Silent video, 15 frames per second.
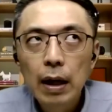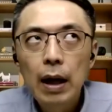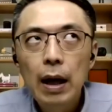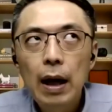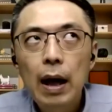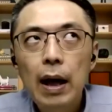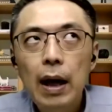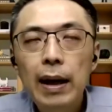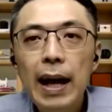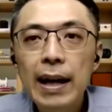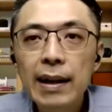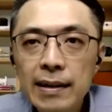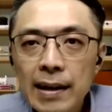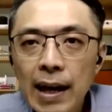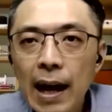
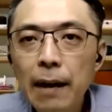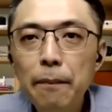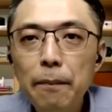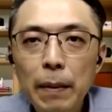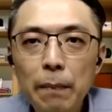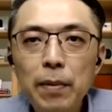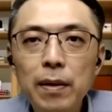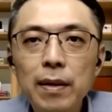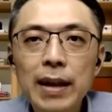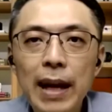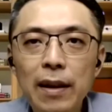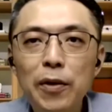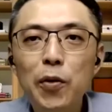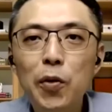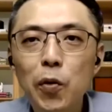Last time, people tend